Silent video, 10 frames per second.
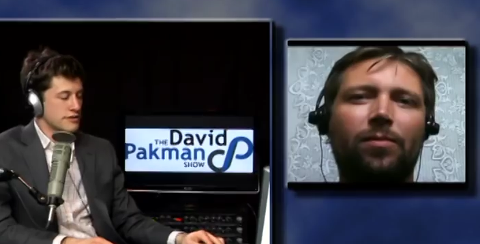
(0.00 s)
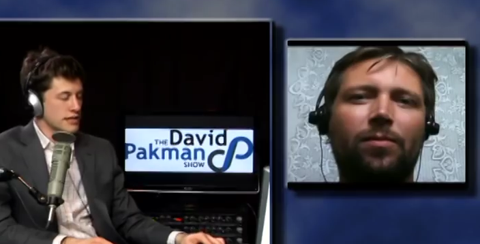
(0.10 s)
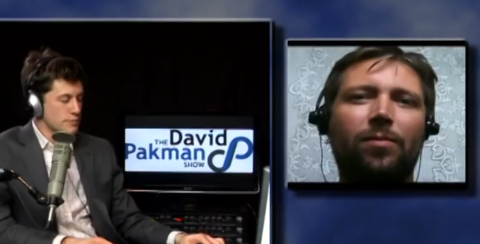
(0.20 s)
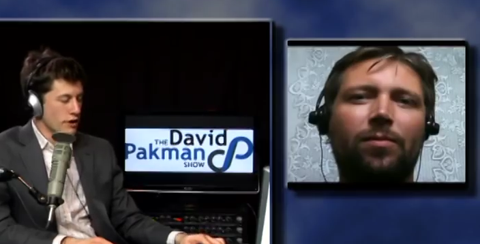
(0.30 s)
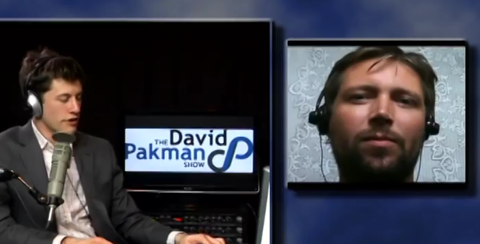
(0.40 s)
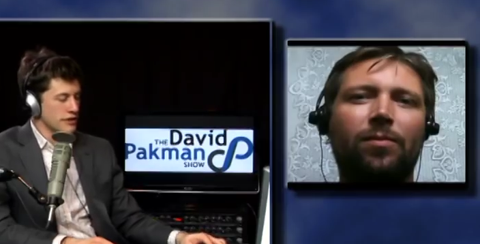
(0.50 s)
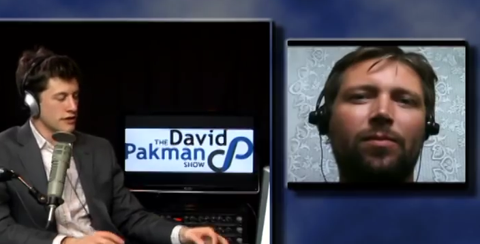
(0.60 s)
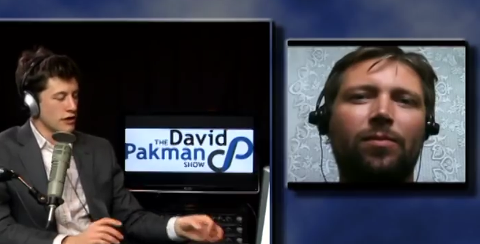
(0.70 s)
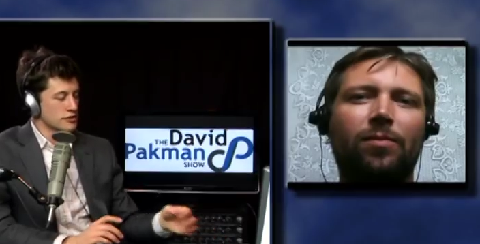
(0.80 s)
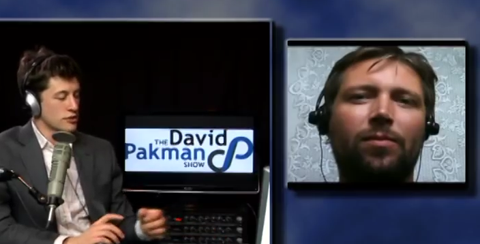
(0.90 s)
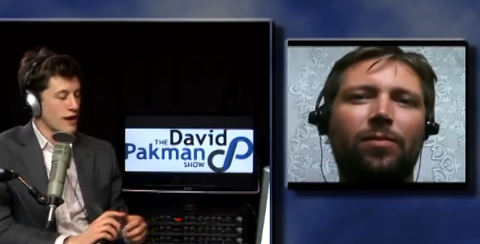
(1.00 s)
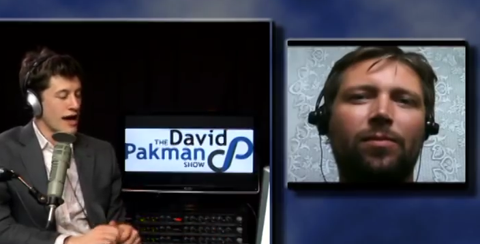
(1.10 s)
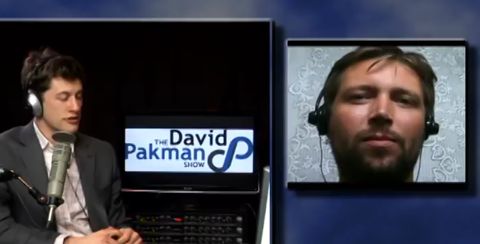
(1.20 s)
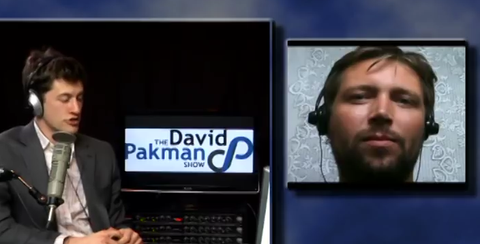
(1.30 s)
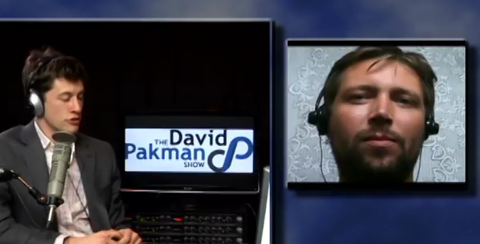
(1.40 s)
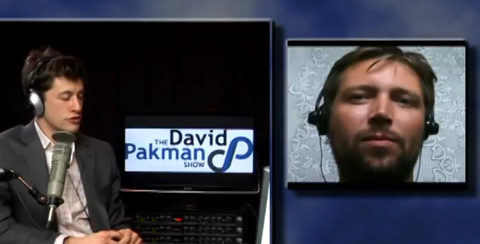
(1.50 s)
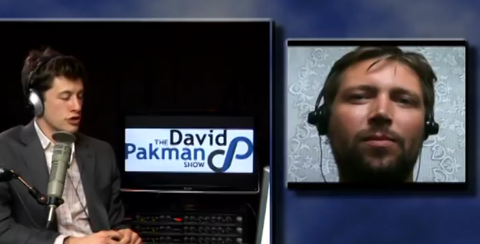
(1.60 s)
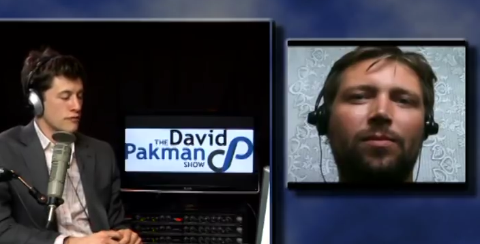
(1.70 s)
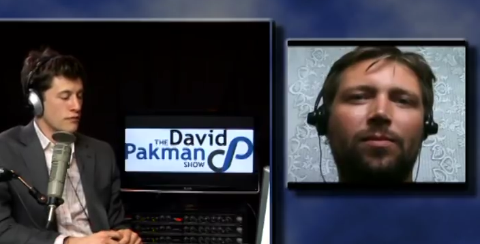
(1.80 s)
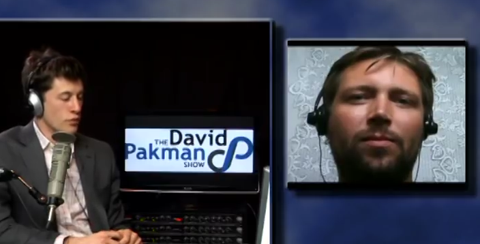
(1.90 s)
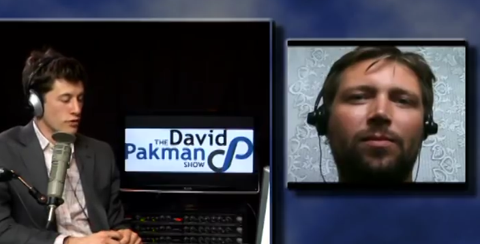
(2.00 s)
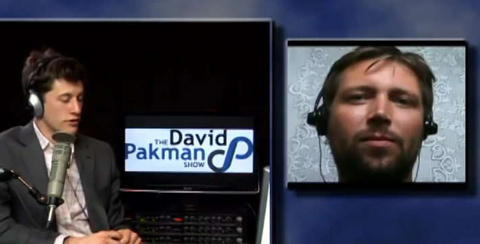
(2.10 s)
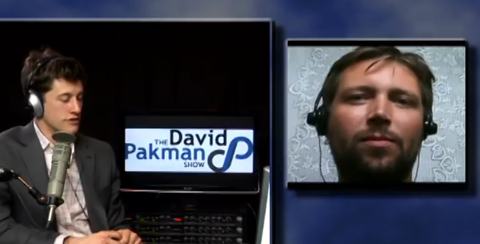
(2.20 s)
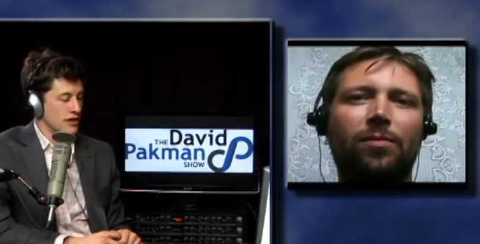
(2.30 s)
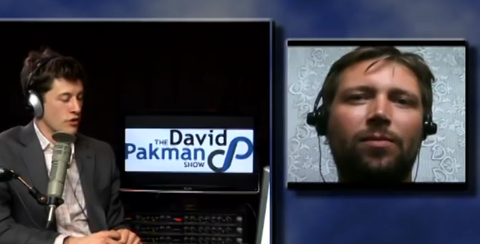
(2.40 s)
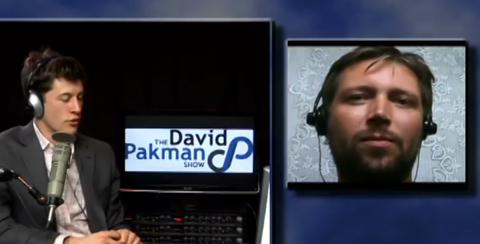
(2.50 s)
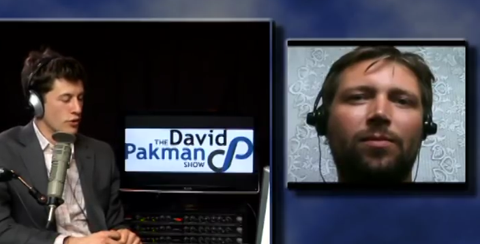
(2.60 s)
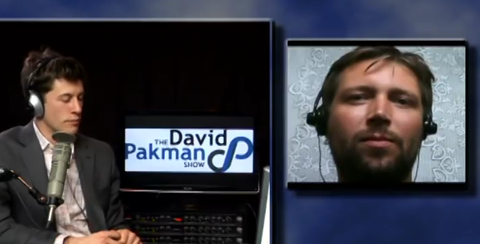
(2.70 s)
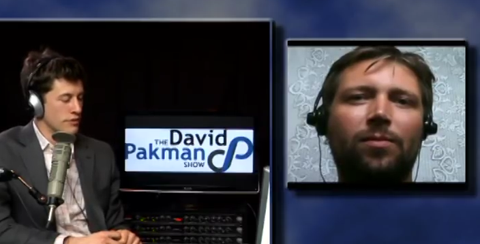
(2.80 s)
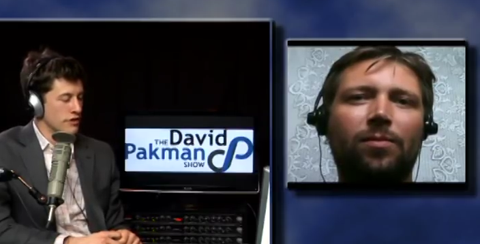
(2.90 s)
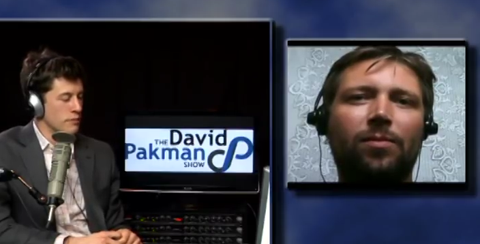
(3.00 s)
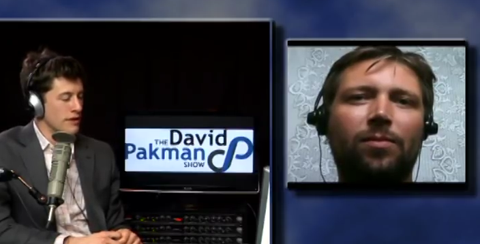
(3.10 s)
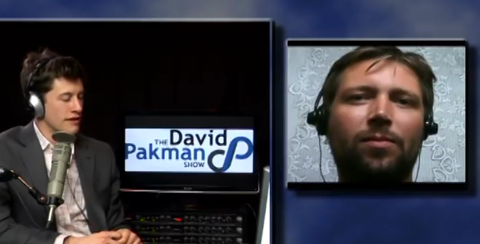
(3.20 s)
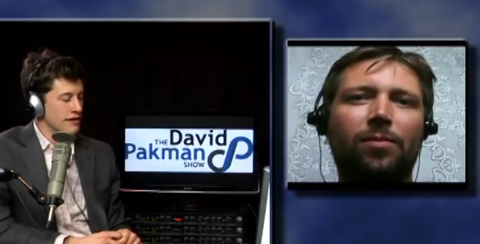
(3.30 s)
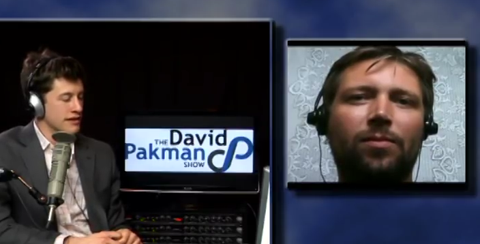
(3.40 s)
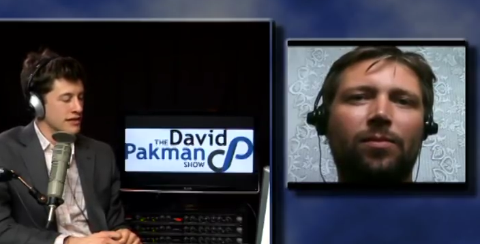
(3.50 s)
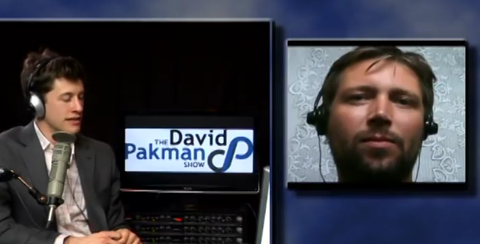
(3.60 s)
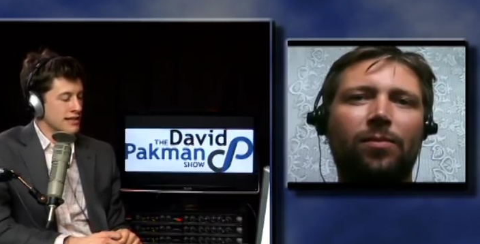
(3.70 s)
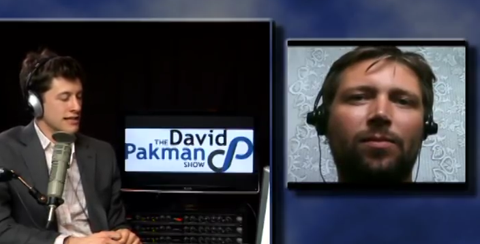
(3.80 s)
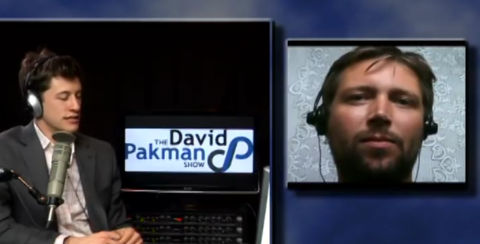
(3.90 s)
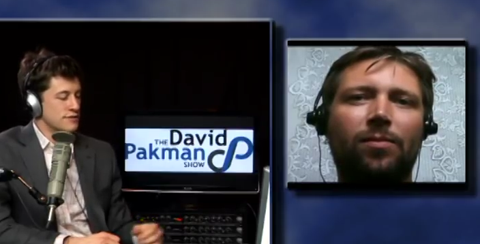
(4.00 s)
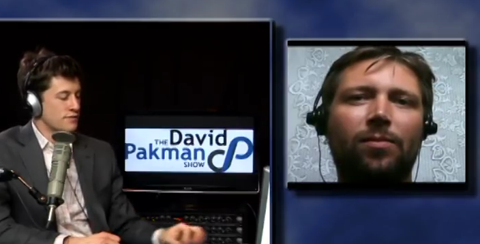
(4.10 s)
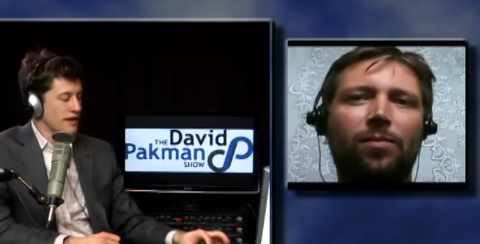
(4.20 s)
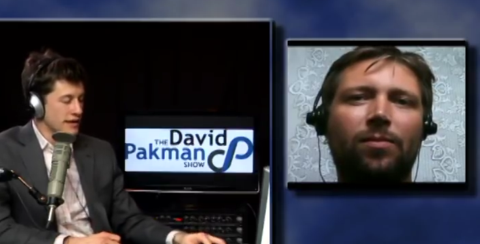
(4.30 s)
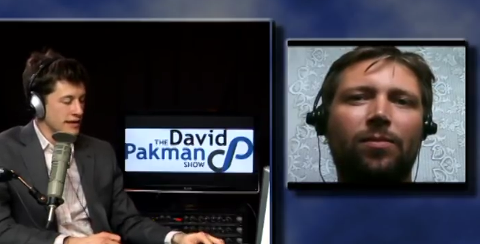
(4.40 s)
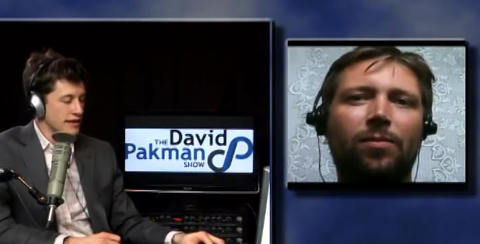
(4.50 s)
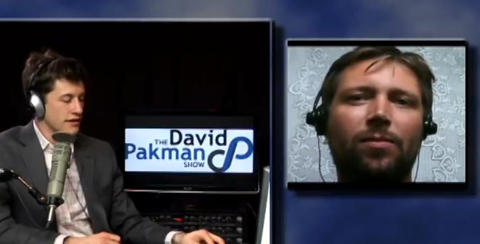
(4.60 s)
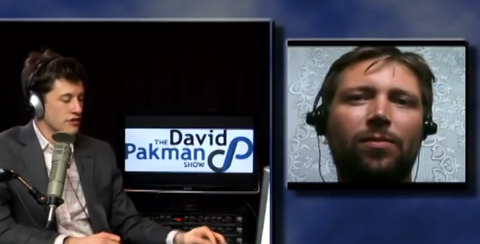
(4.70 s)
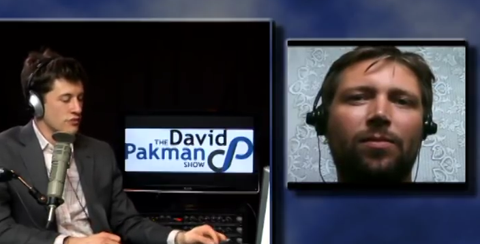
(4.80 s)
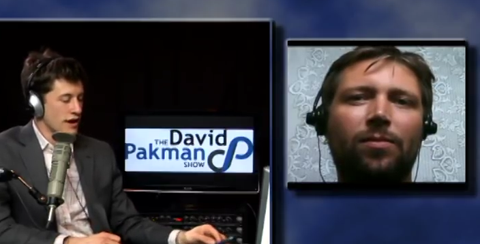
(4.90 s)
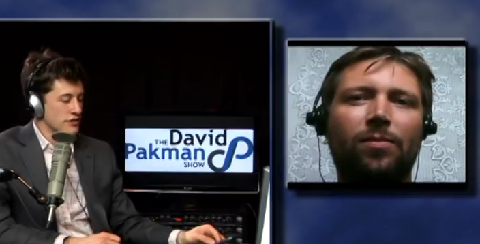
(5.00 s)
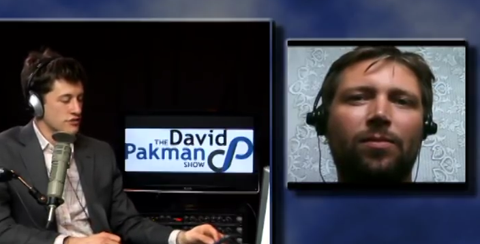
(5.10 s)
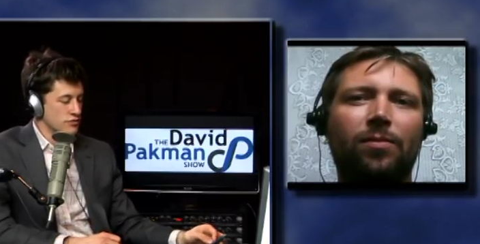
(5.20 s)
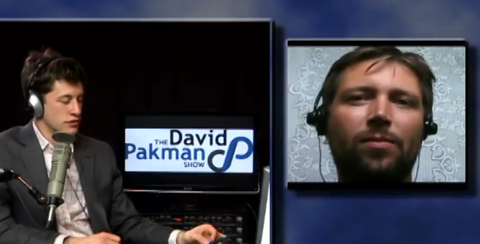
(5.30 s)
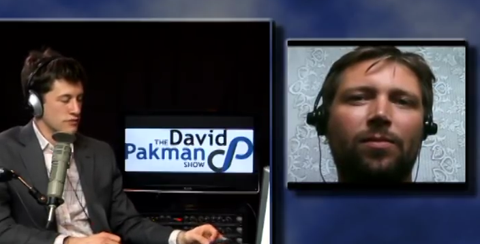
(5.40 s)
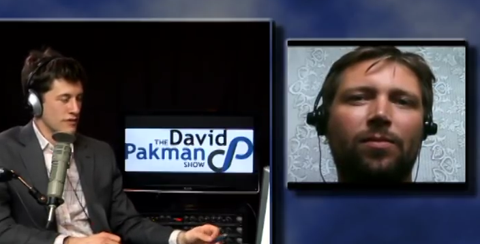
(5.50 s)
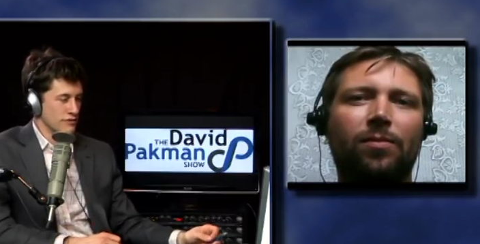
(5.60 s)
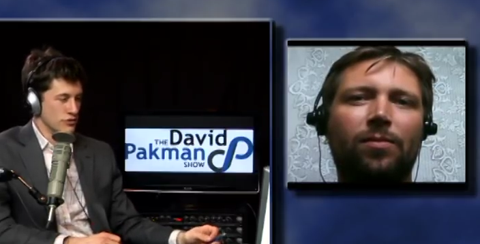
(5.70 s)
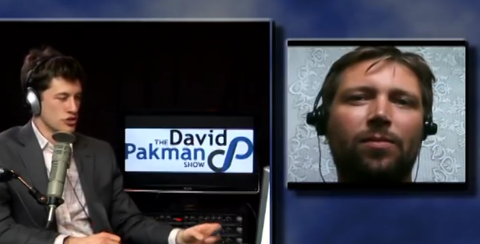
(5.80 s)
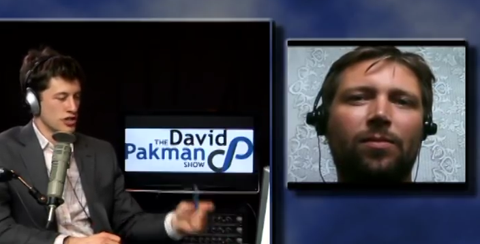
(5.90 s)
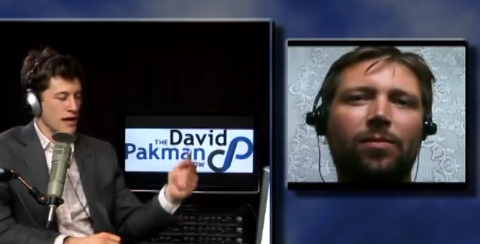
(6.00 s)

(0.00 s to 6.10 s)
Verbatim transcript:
Speaker 1: Tea Party, also AstroTurf Wars, How Corporate America is Faking a Grassroots Revolution.